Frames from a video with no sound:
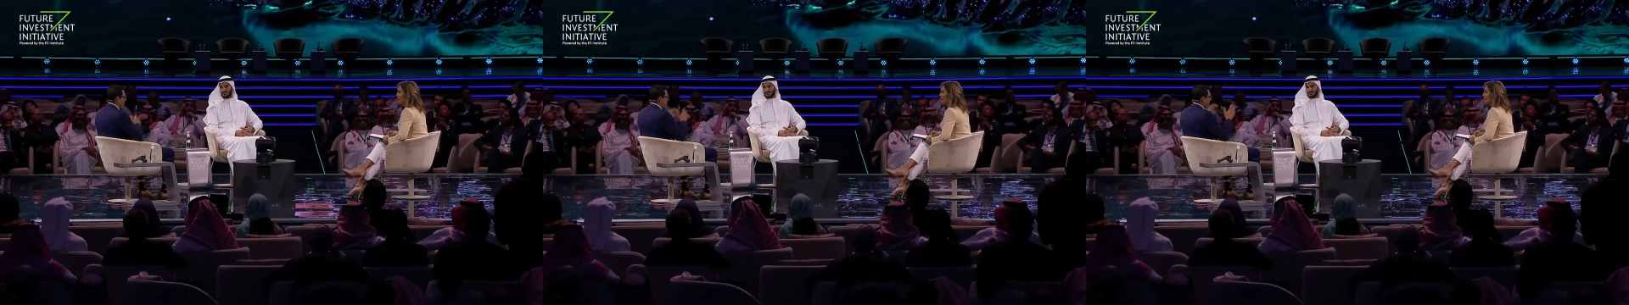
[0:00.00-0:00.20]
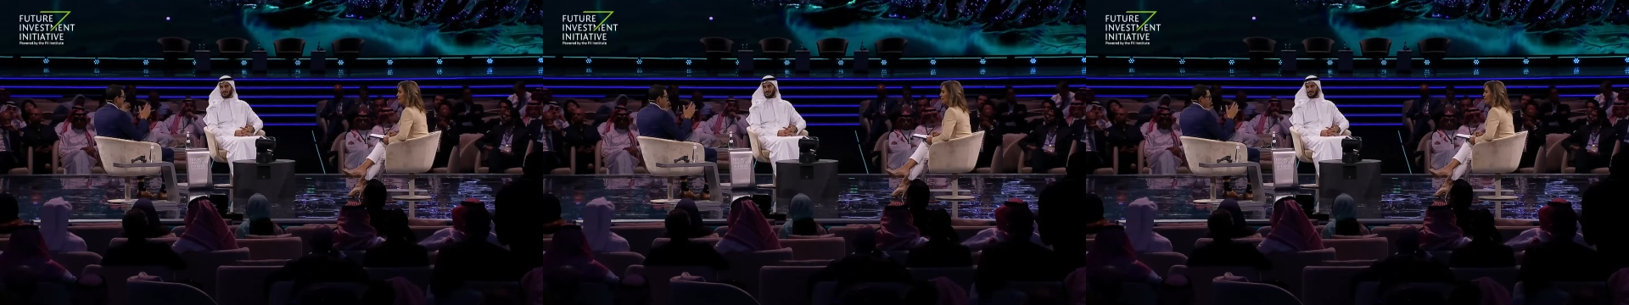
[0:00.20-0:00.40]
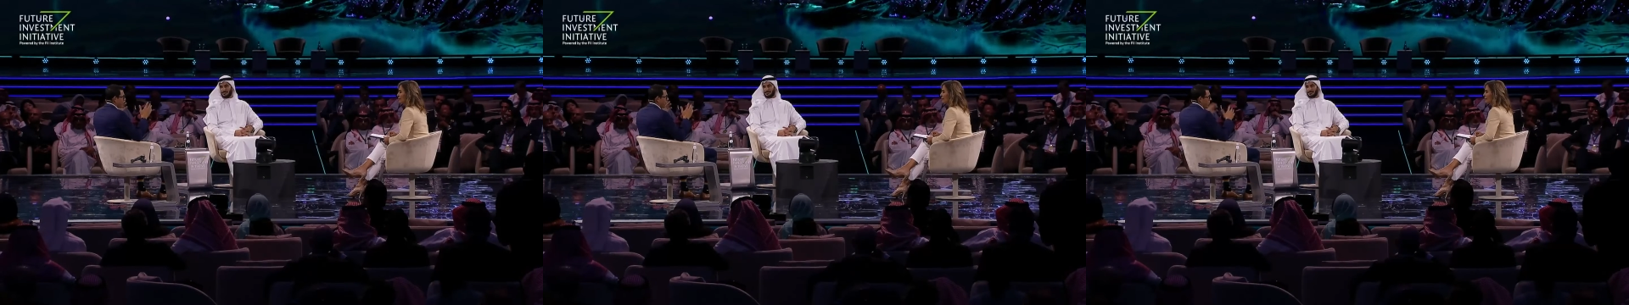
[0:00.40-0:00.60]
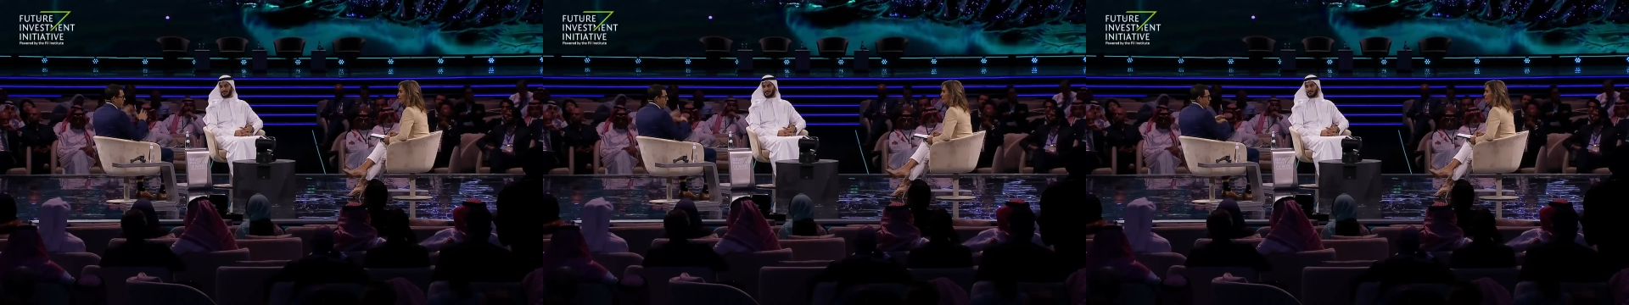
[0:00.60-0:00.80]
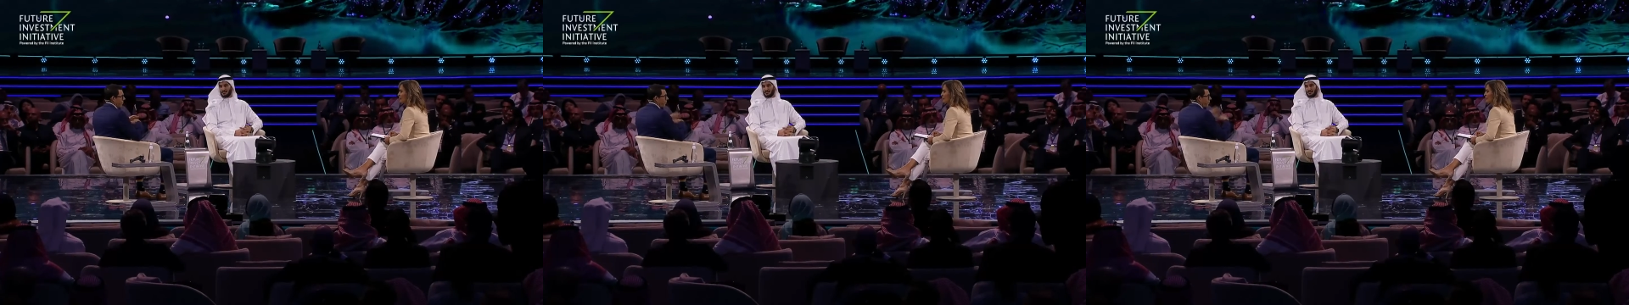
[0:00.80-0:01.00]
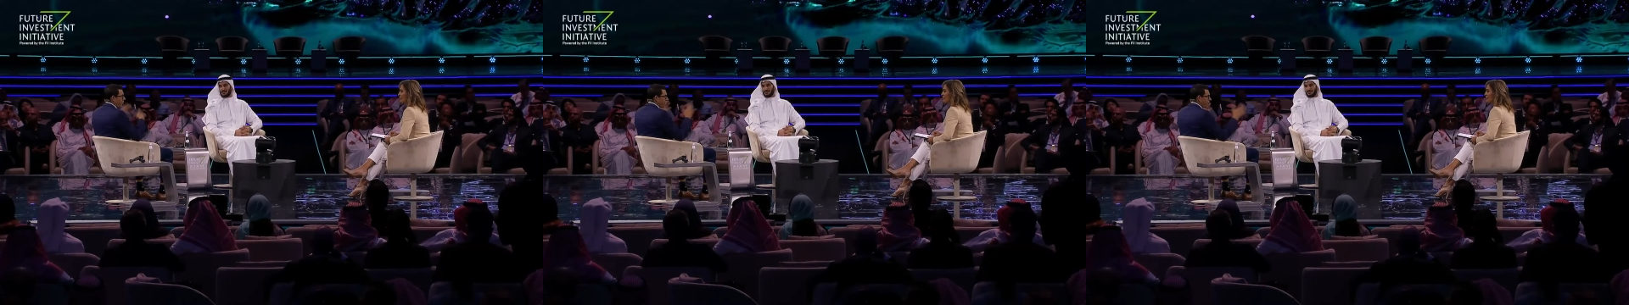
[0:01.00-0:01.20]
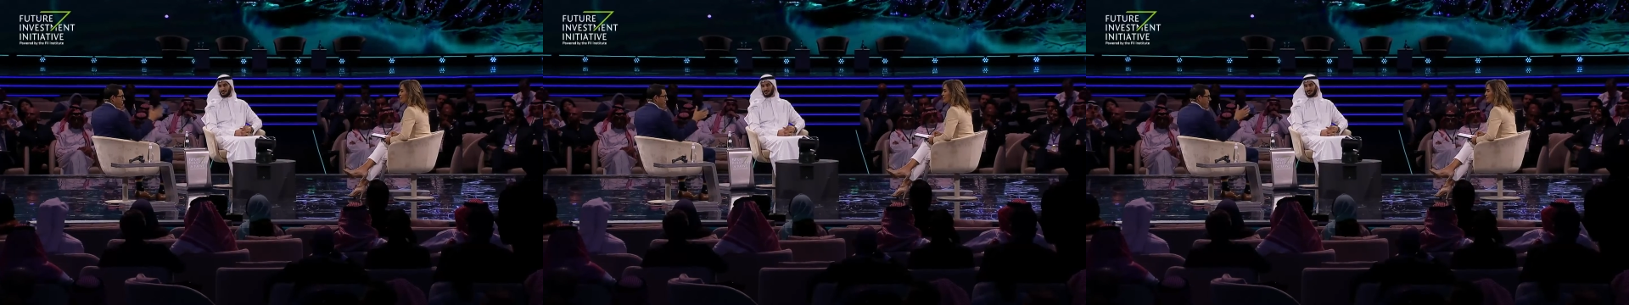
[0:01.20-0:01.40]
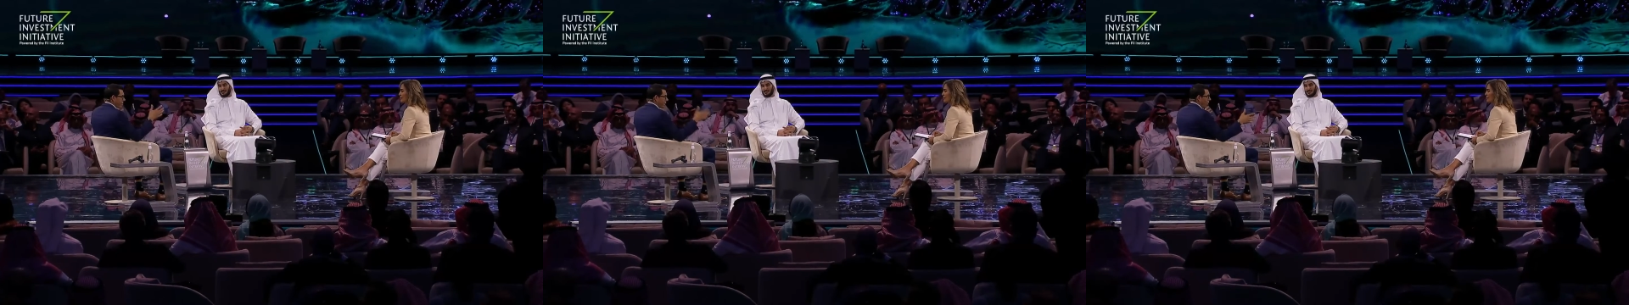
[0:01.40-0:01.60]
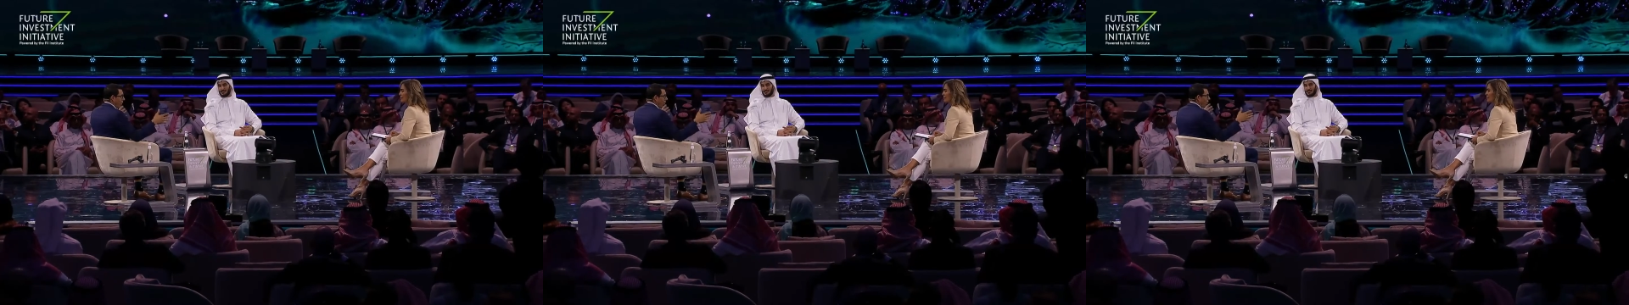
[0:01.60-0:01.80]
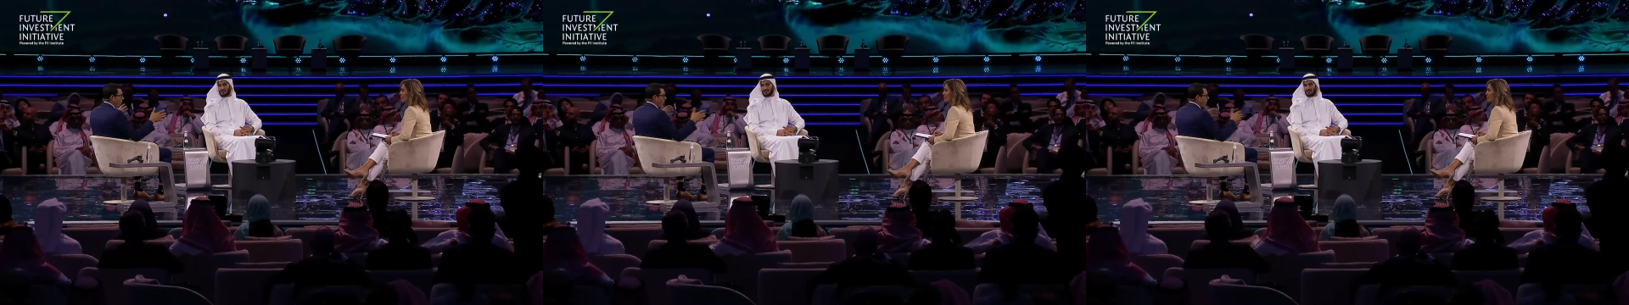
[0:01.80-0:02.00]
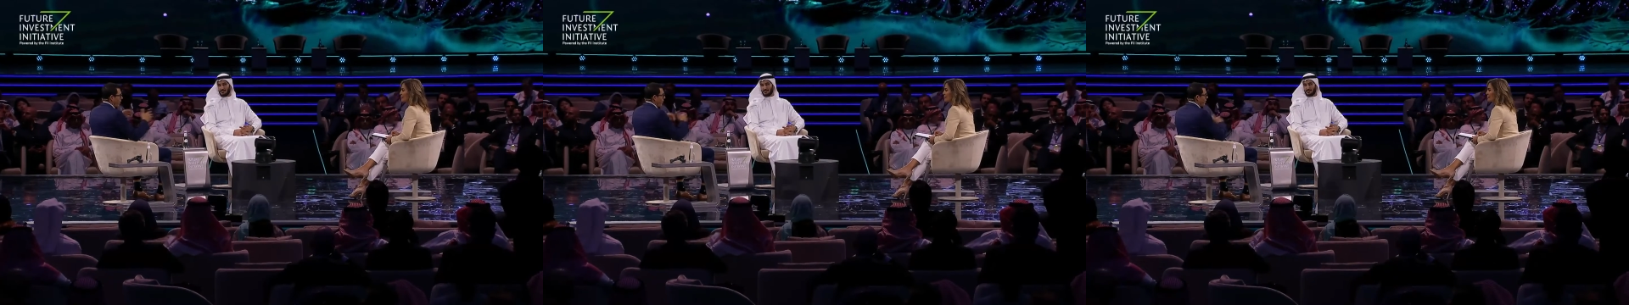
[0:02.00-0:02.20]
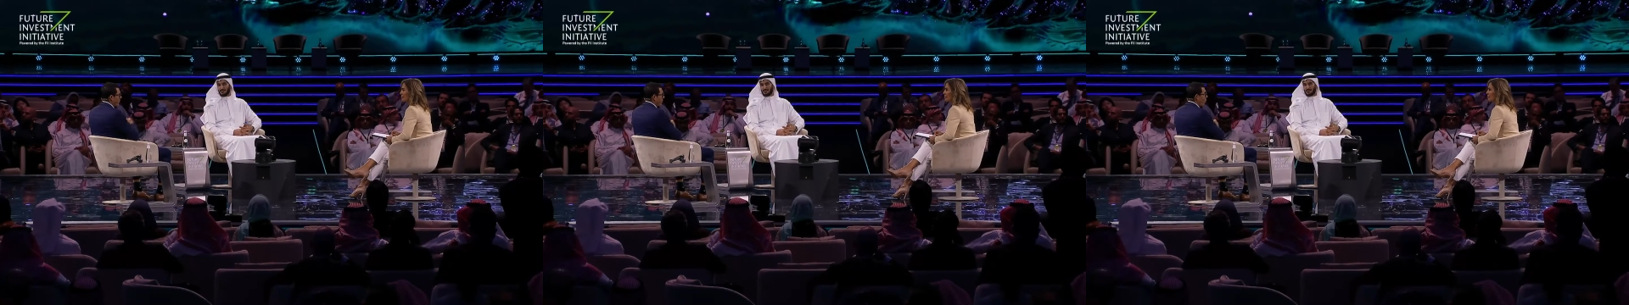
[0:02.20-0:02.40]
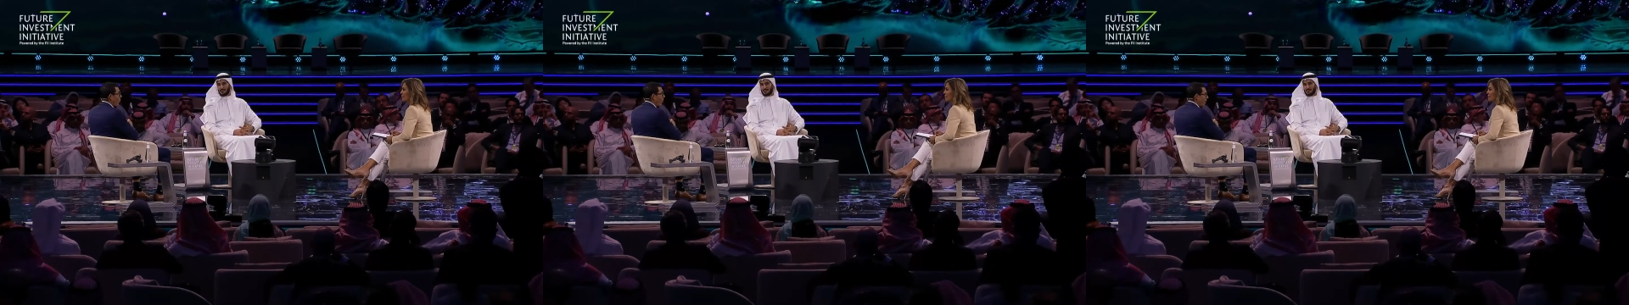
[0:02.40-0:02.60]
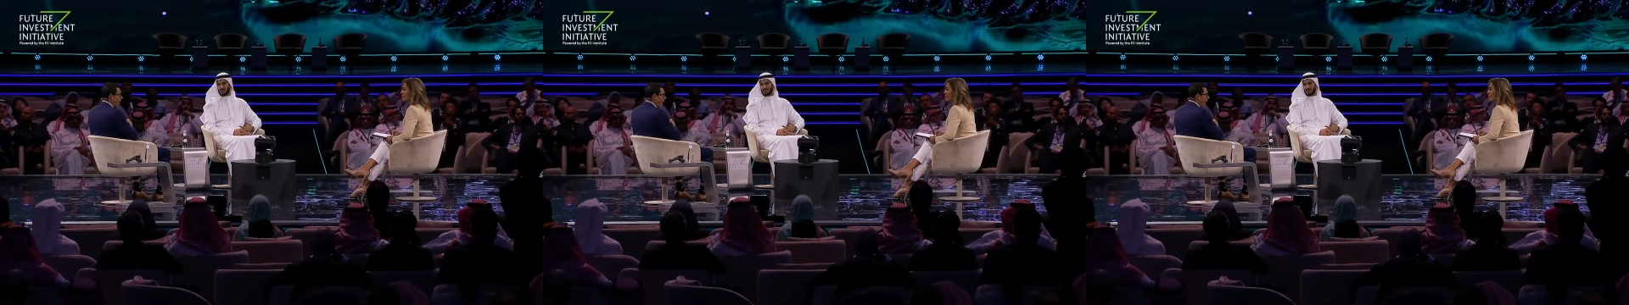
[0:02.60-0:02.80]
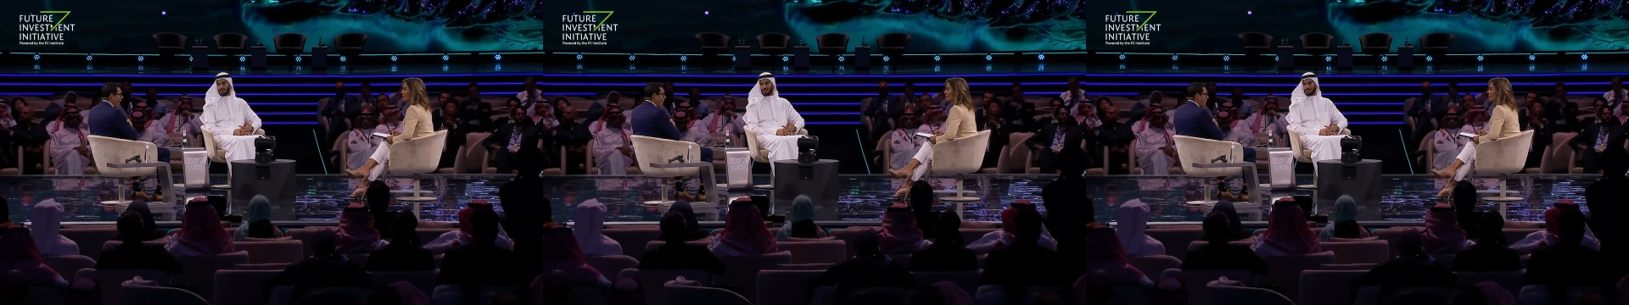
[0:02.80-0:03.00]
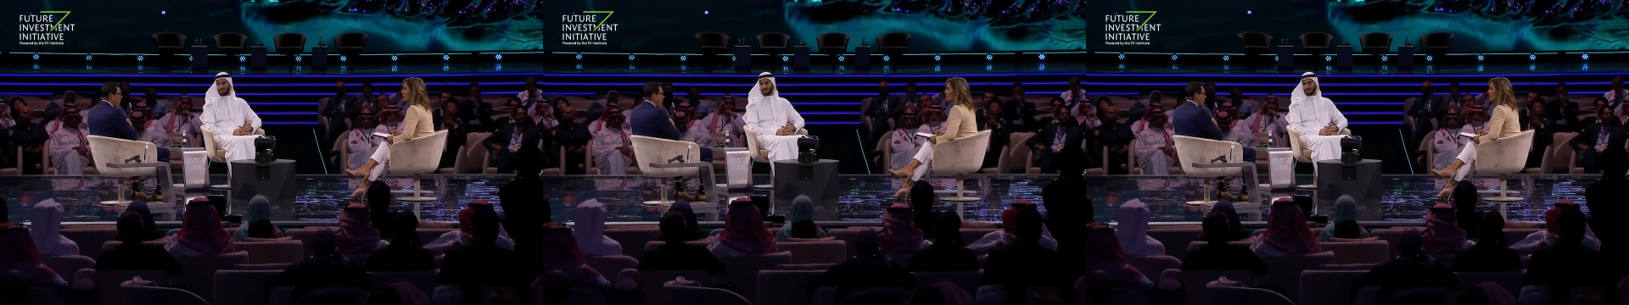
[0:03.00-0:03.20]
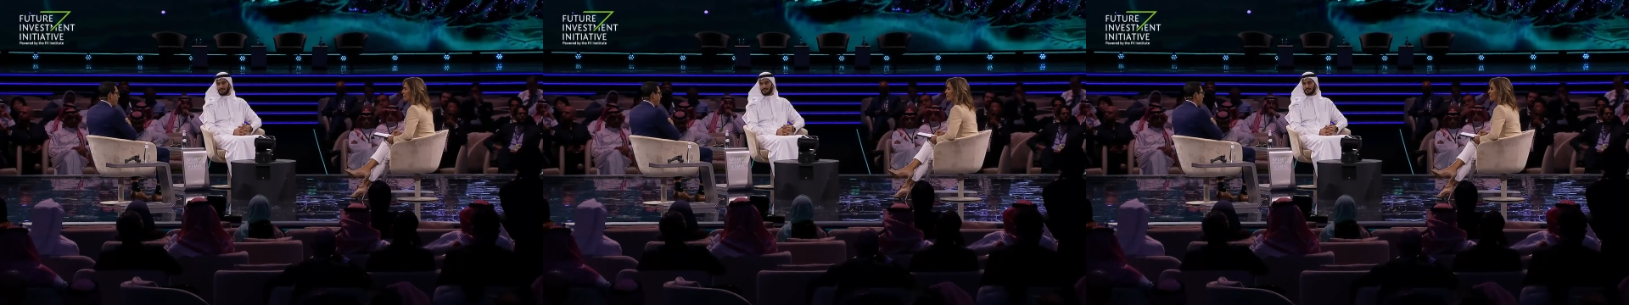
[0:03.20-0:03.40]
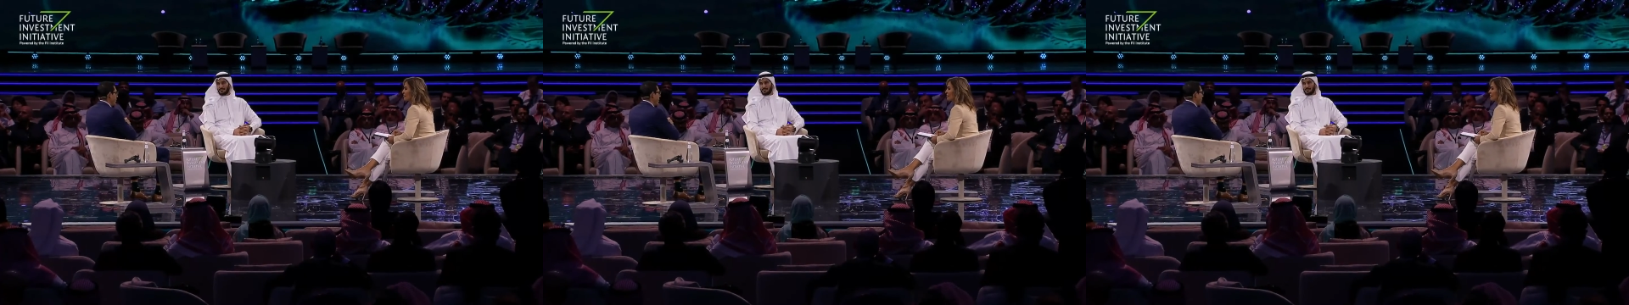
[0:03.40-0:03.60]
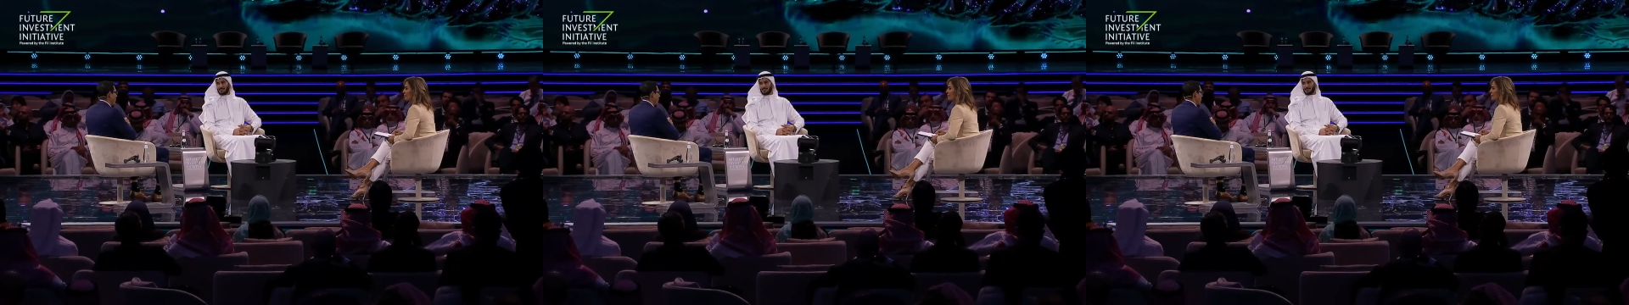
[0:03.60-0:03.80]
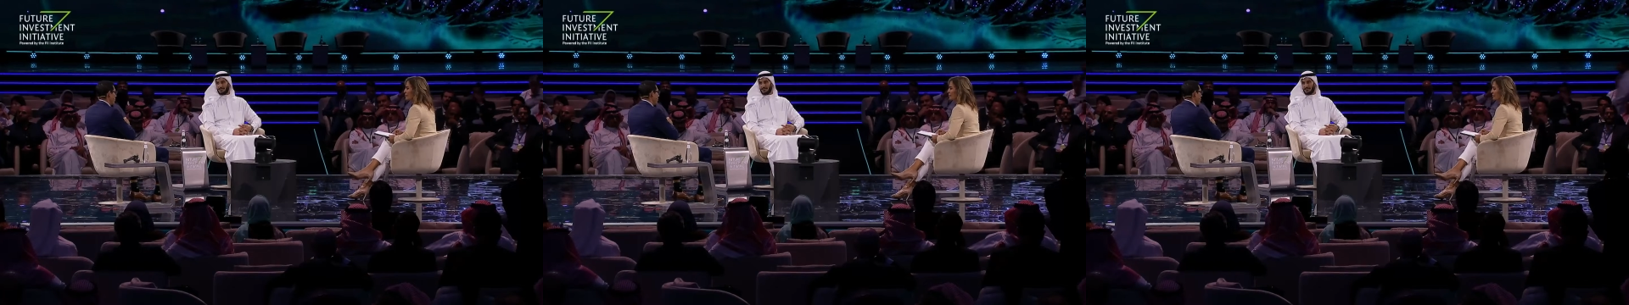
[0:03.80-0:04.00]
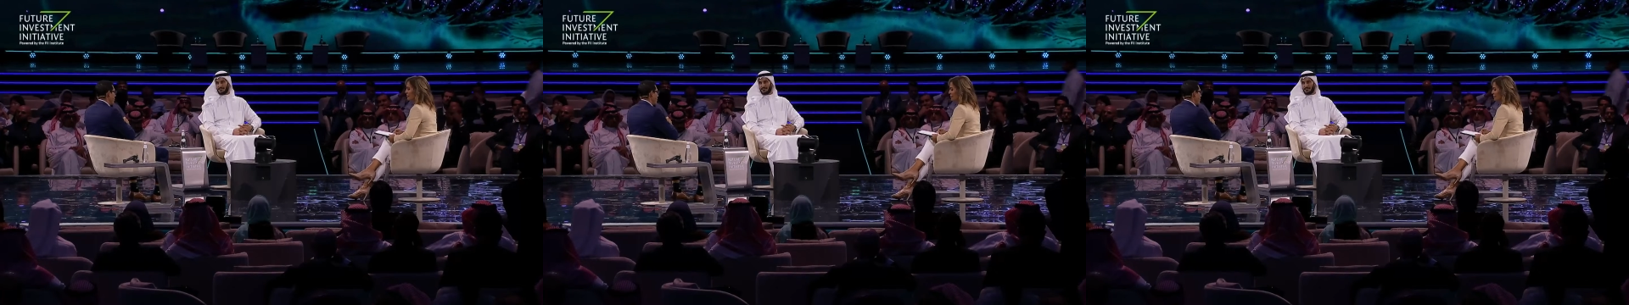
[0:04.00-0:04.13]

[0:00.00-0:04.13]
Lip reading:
No face is visible, so there are no lips to read.